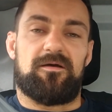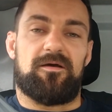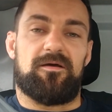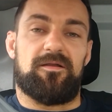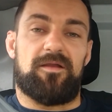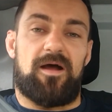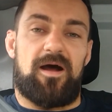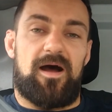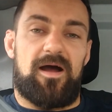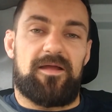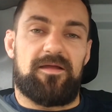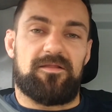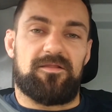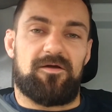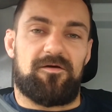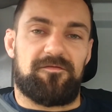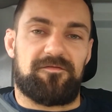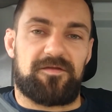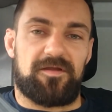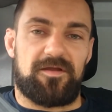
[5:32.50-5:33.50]
and high and
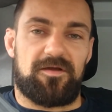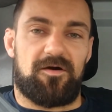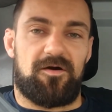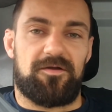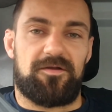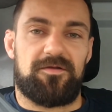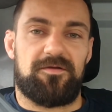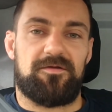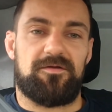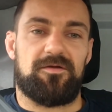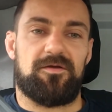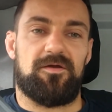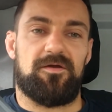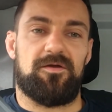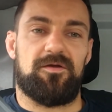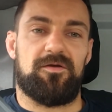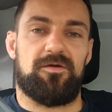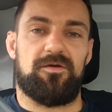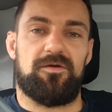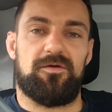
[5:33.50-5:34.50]
lofty God
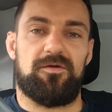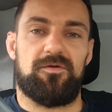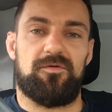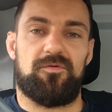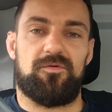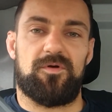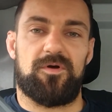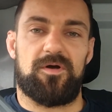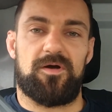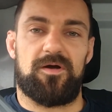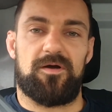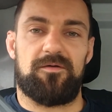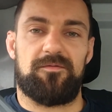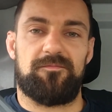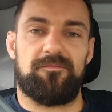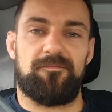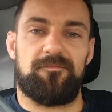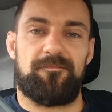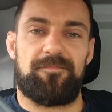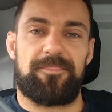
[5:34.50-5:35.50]
who
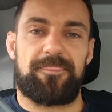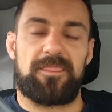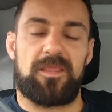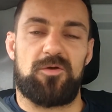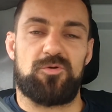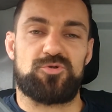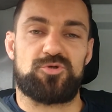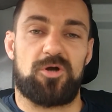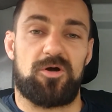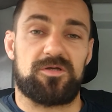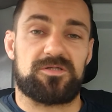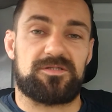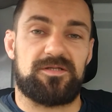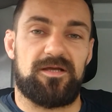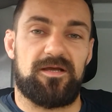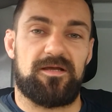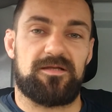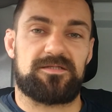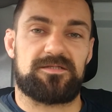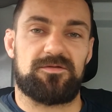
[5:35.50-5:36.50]
draws
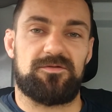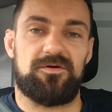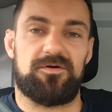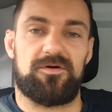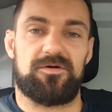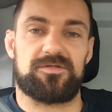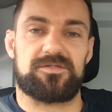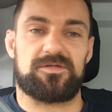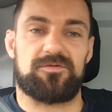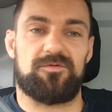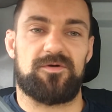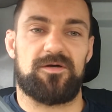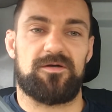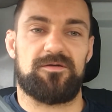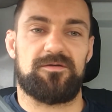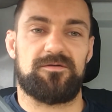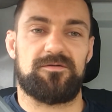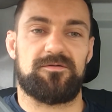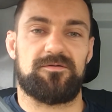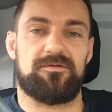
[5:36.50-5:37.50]
near to those who are
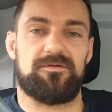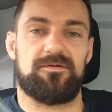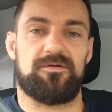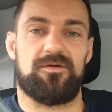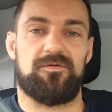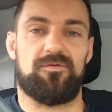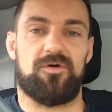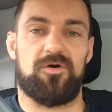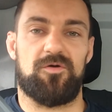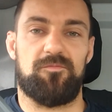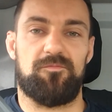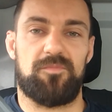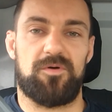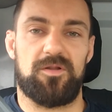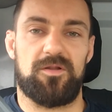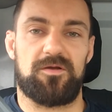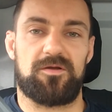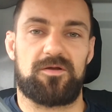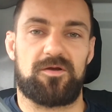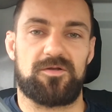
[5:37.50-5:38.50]

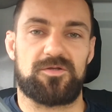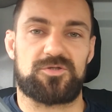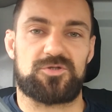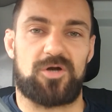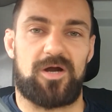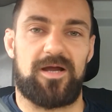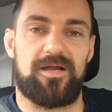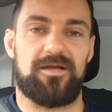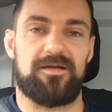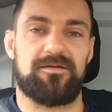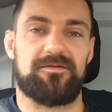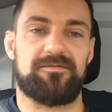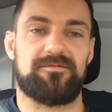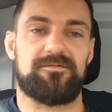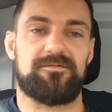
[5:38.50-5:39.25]
humble and contrite,